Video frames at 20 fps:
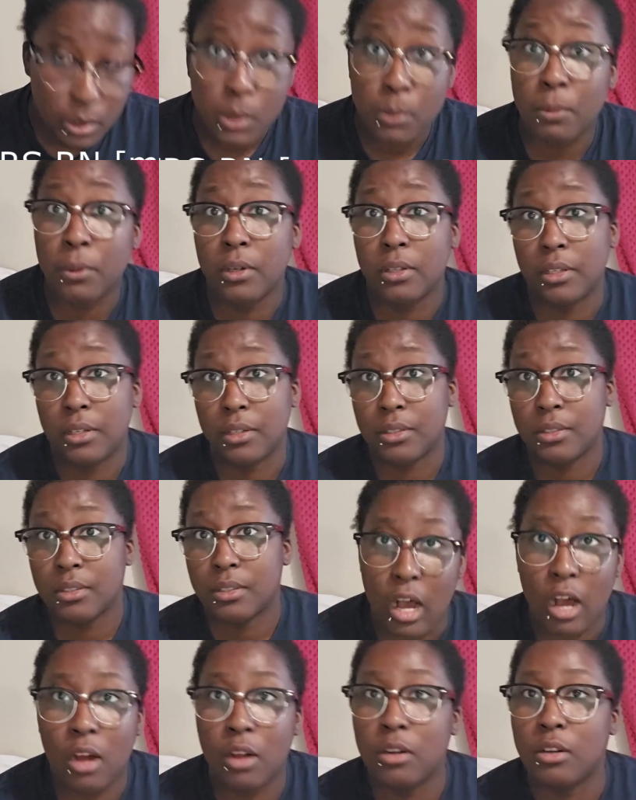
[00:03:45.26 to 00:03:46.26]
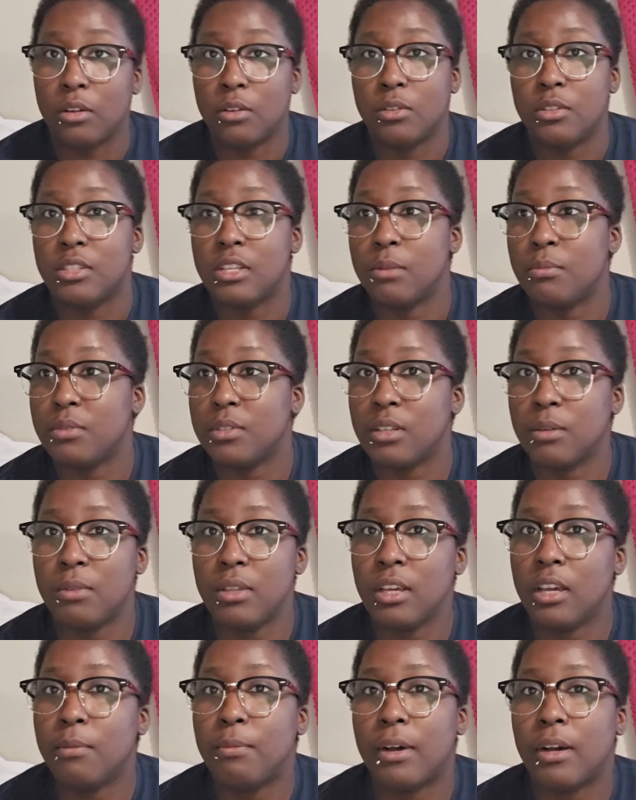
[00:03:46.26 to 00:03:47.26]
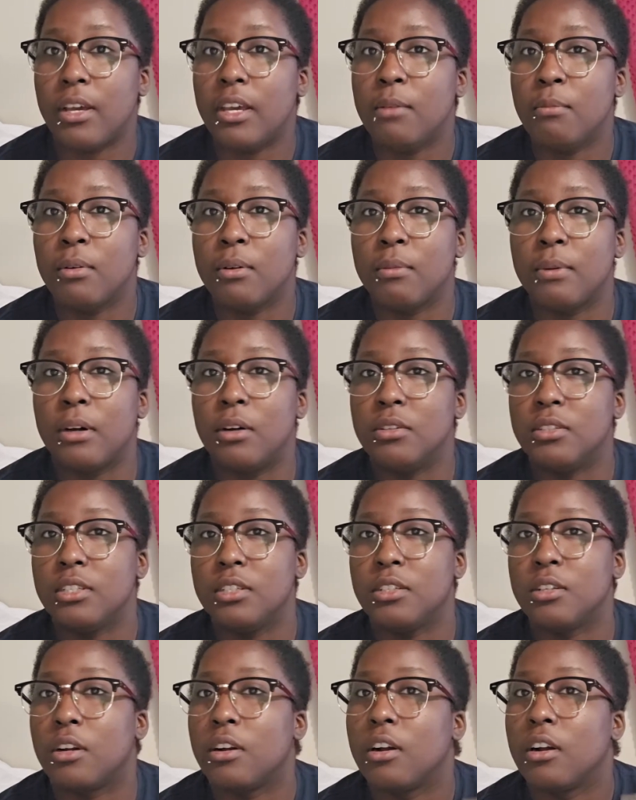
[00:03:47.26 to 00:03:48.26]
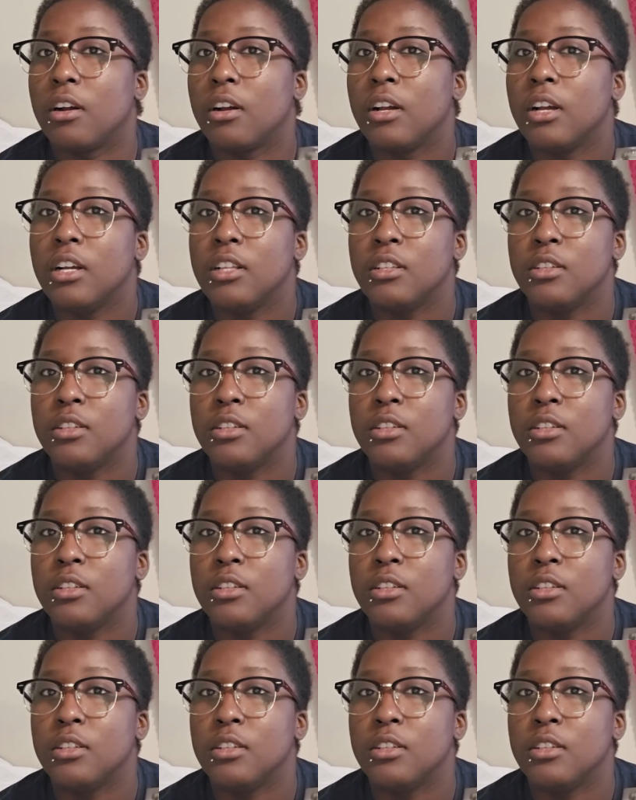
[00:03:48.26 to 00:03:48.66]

Spoilers. I don't know. Something about him proposing to her,